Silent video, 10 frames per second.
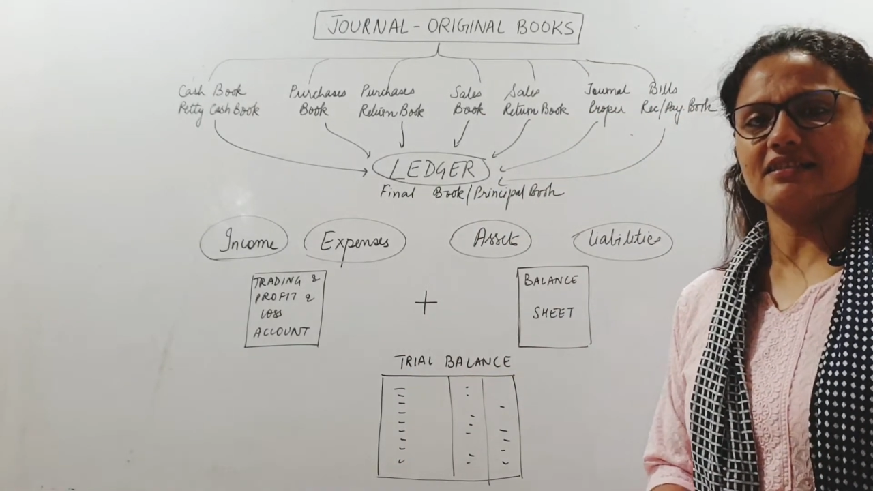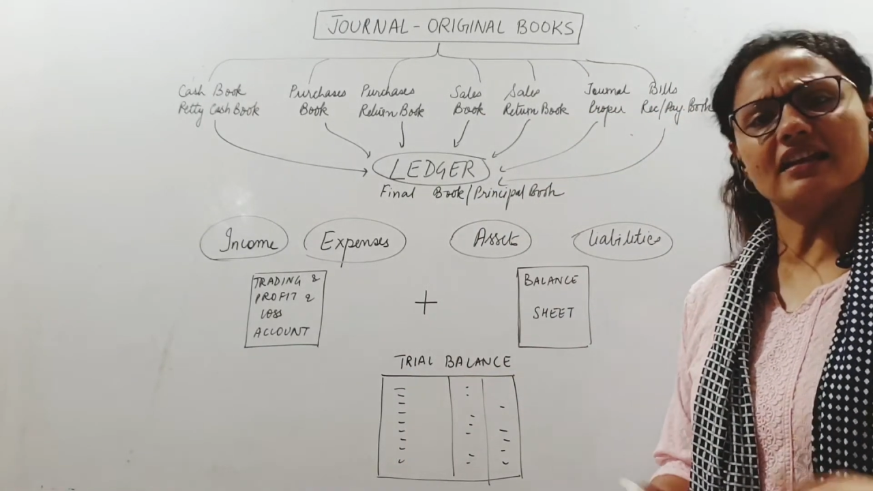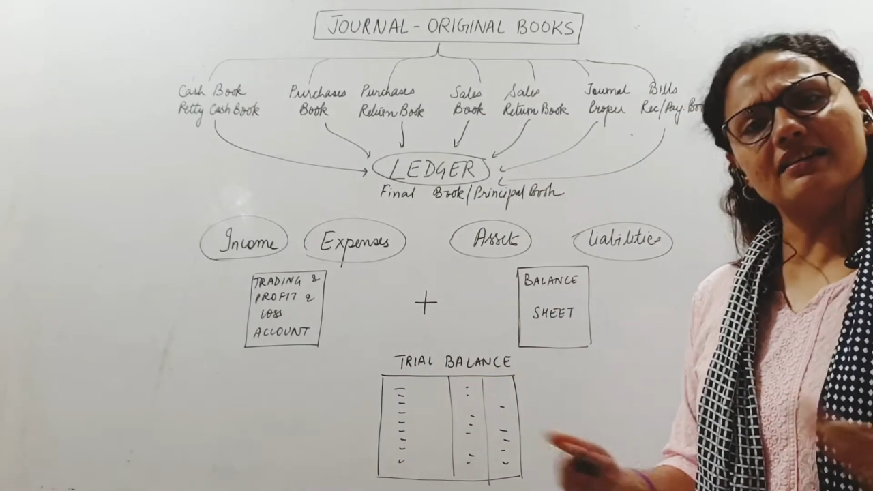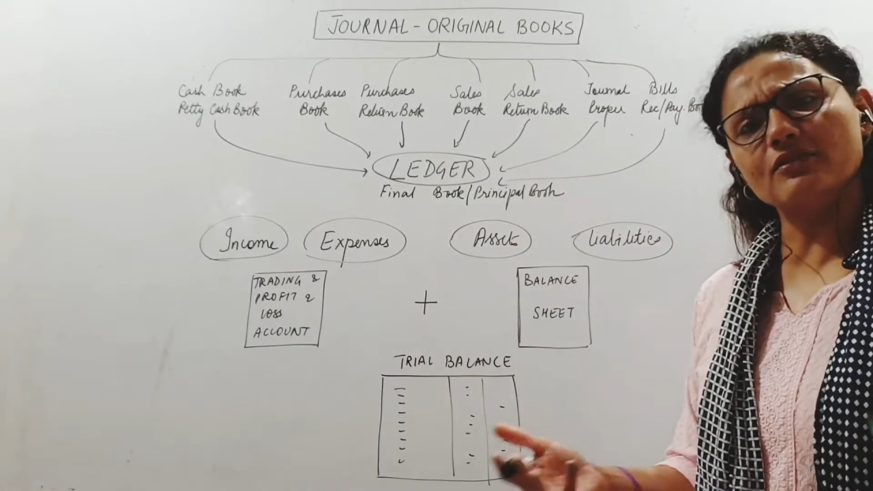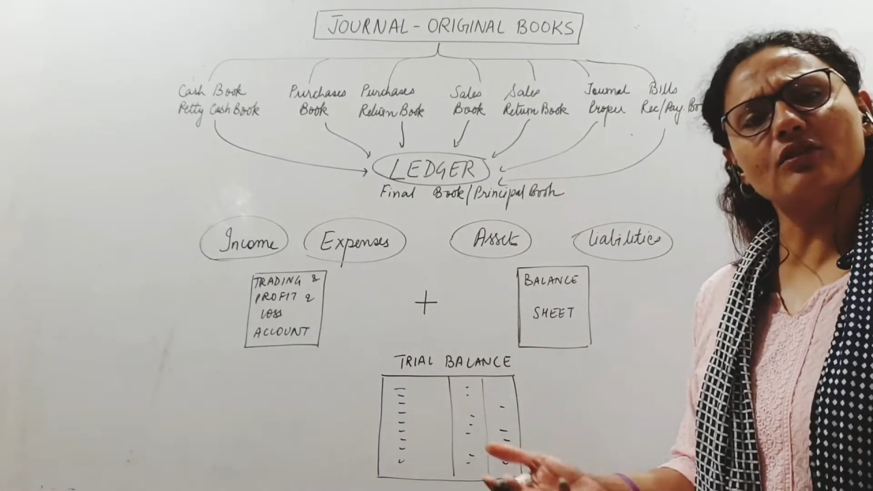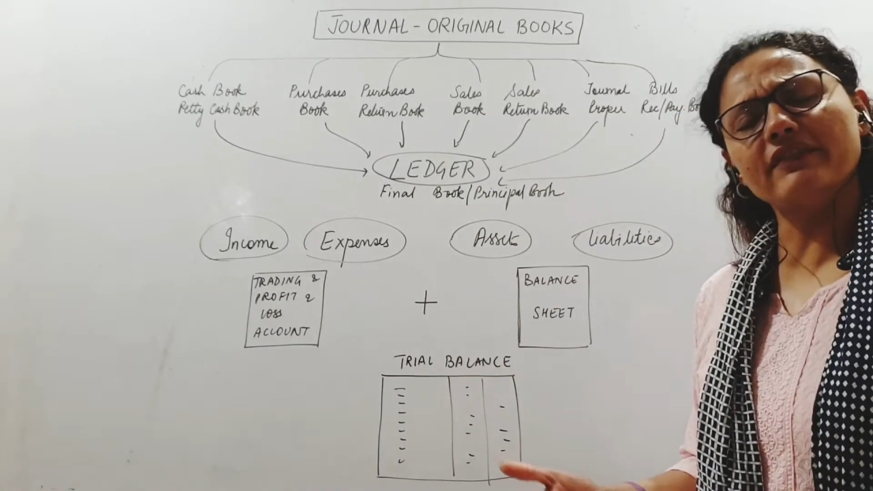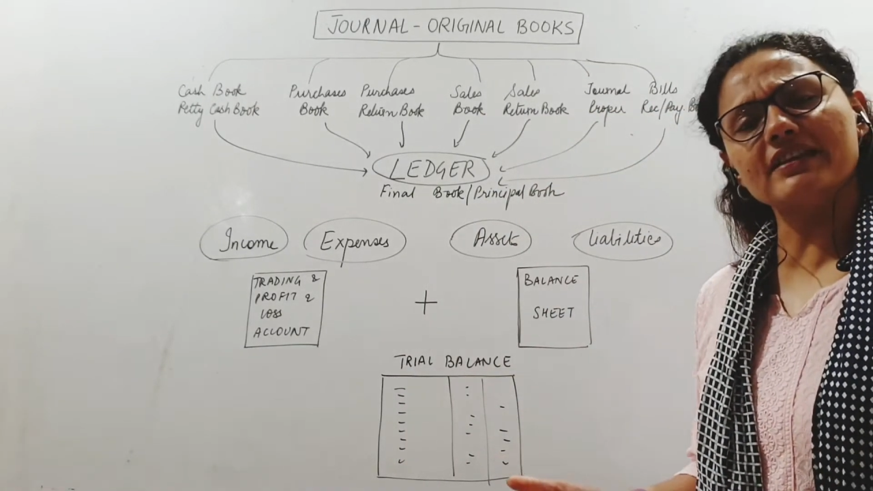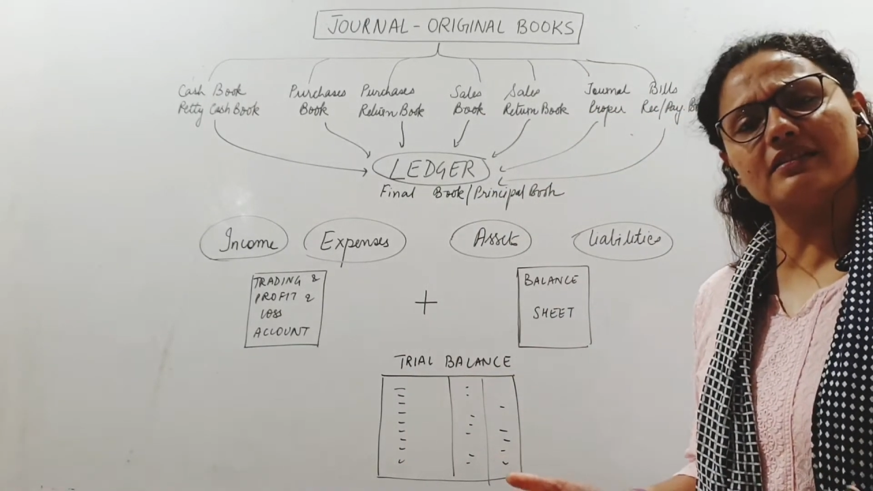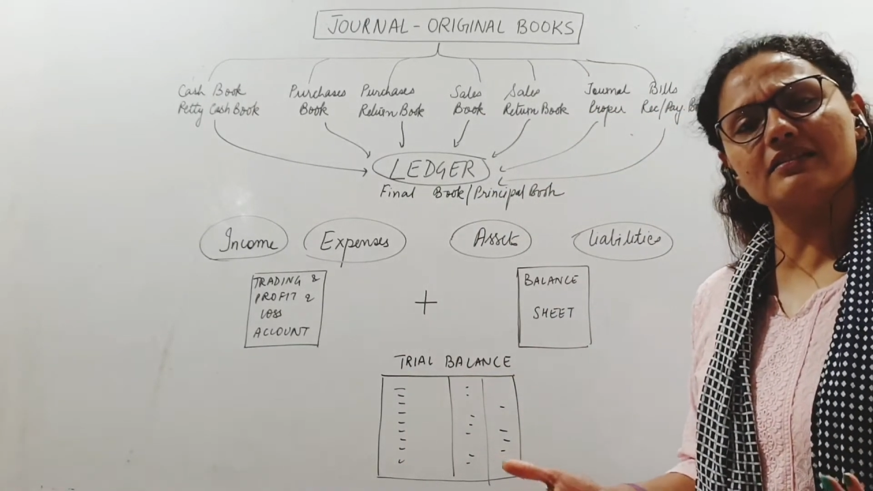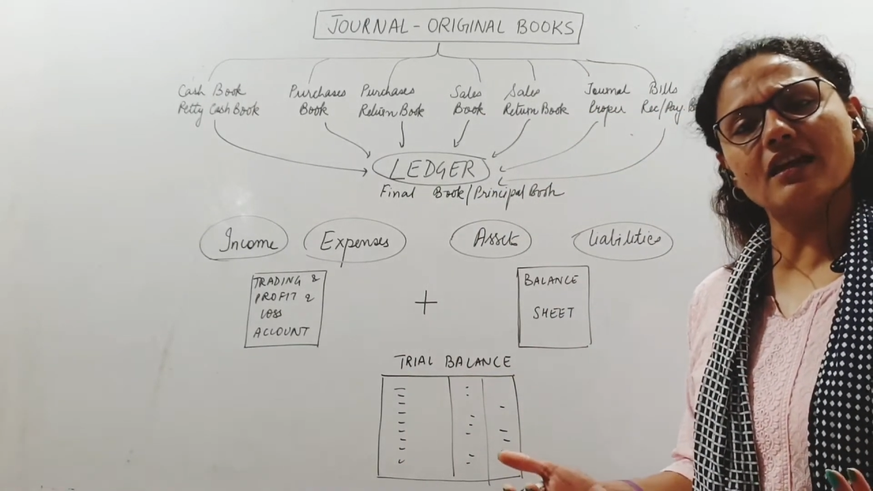that is
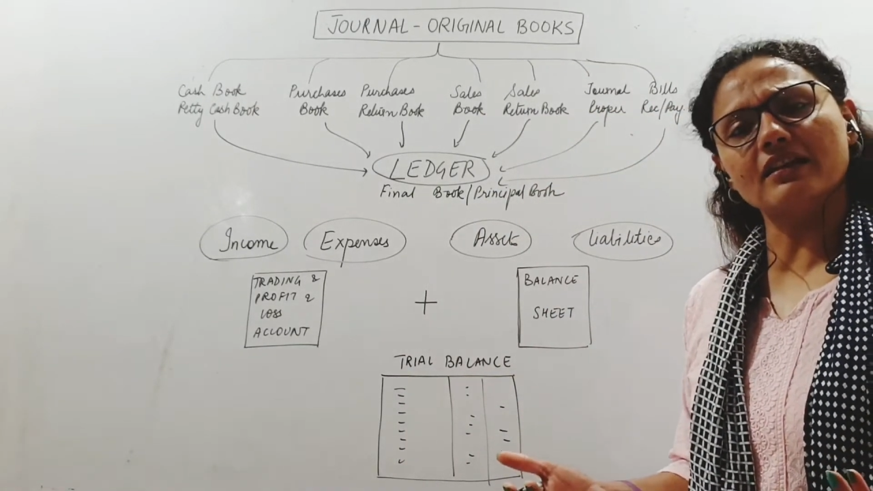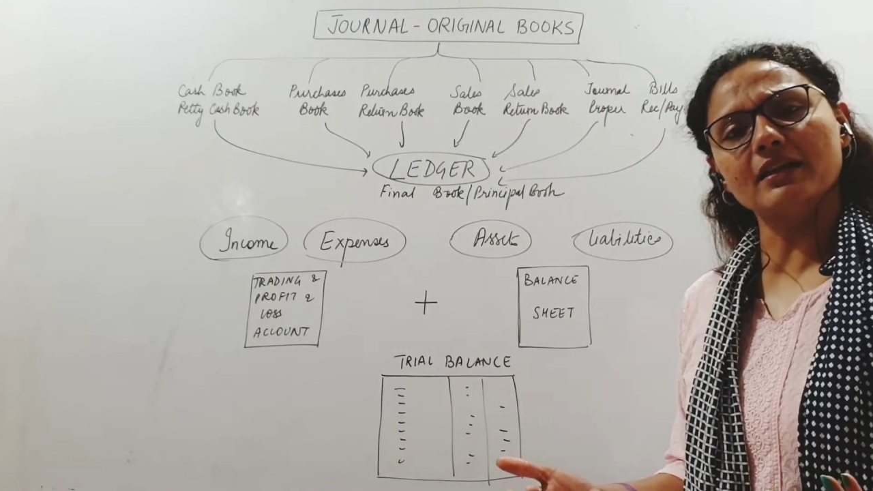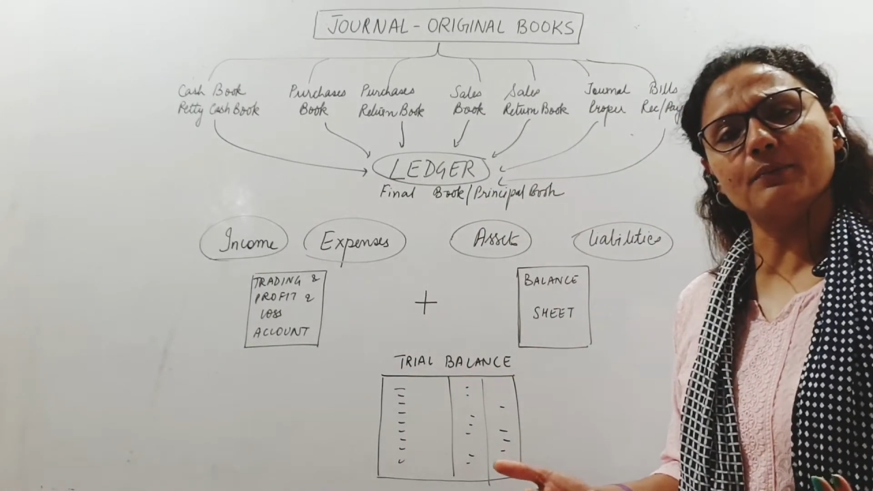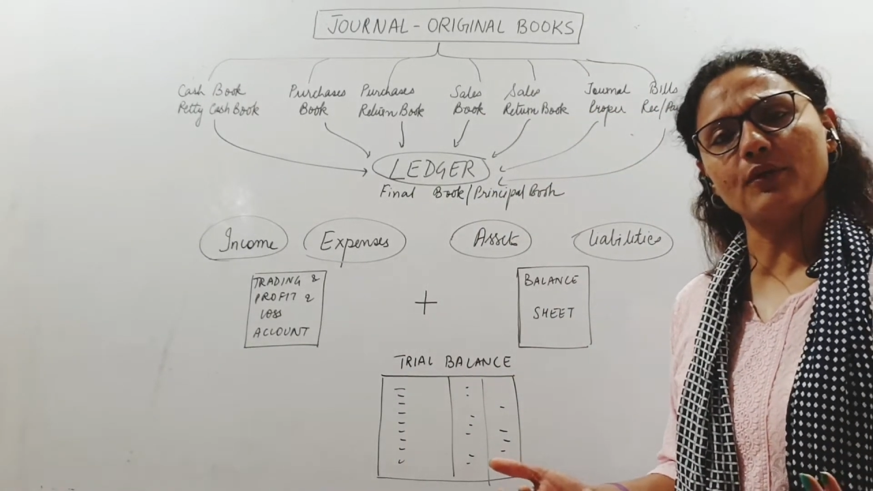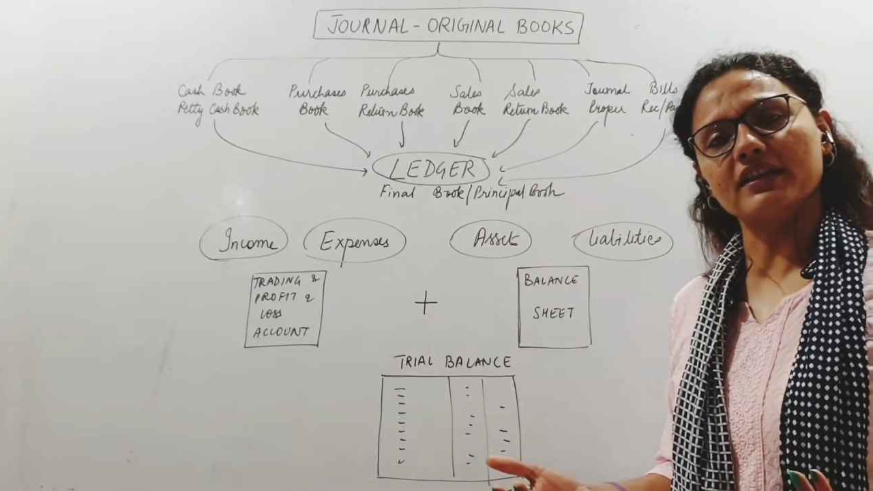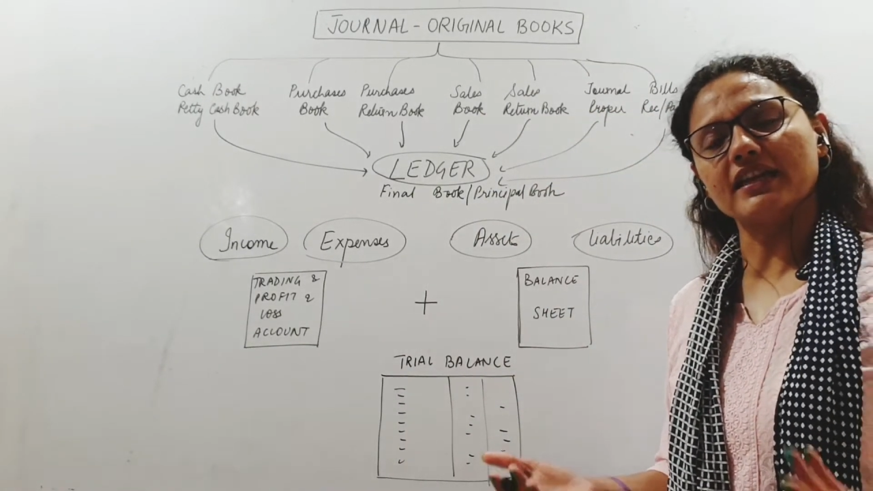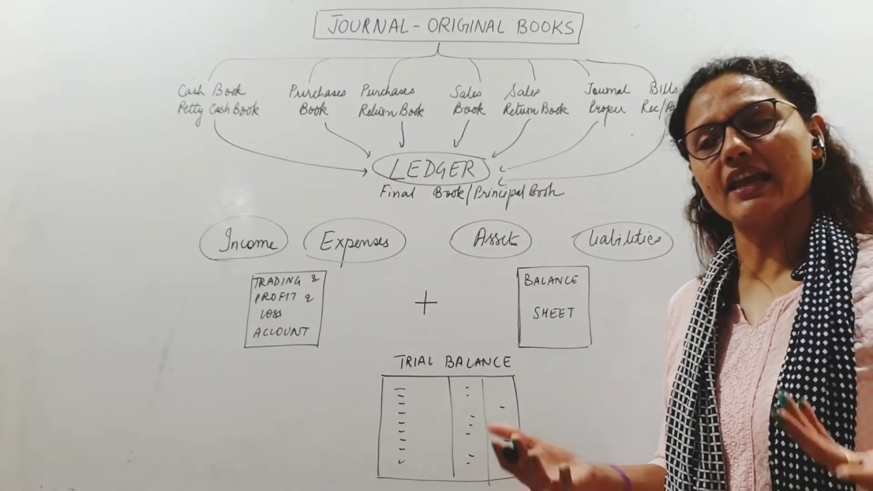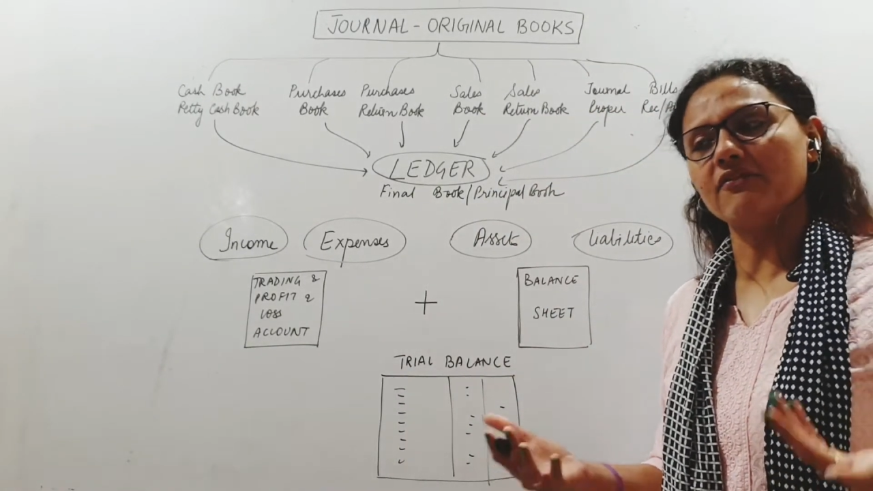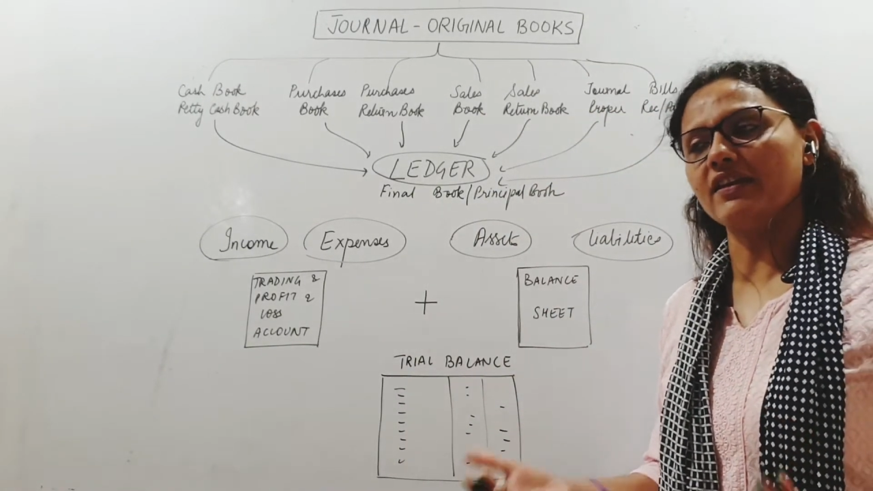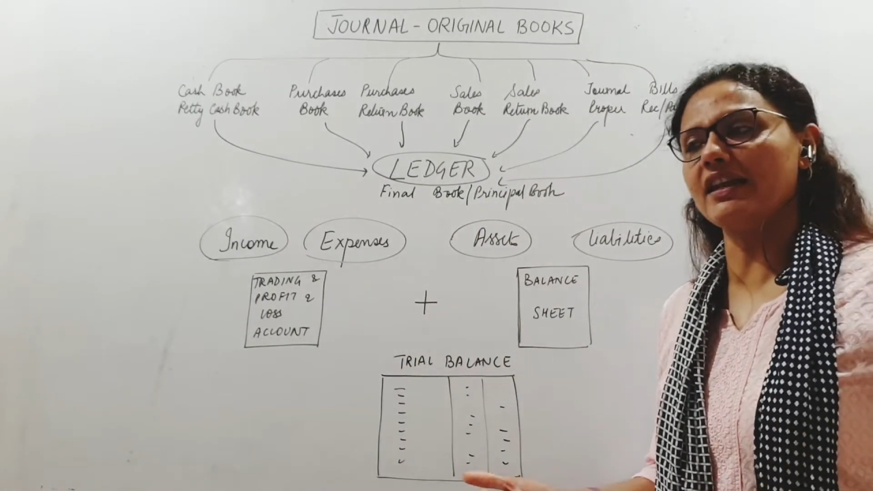always the starting point.
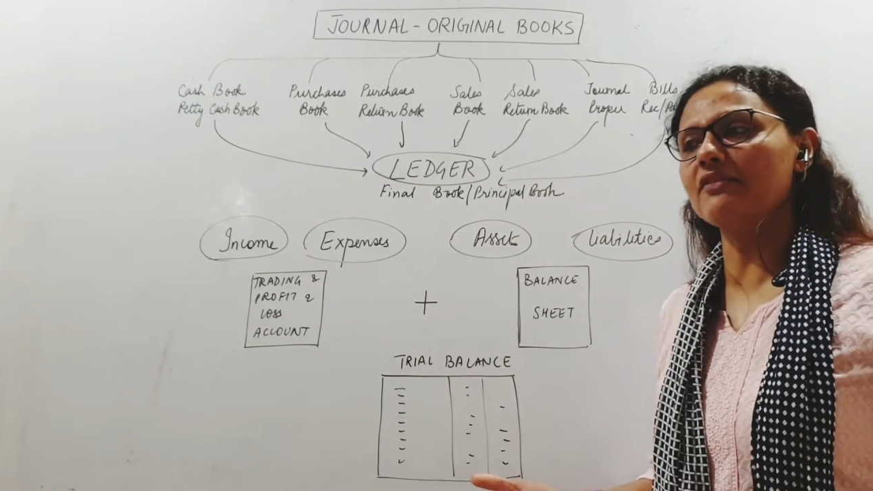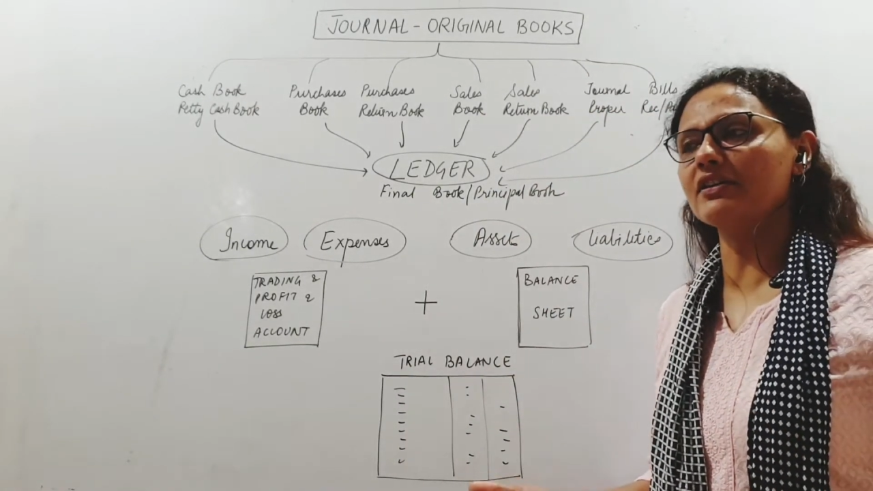Whenever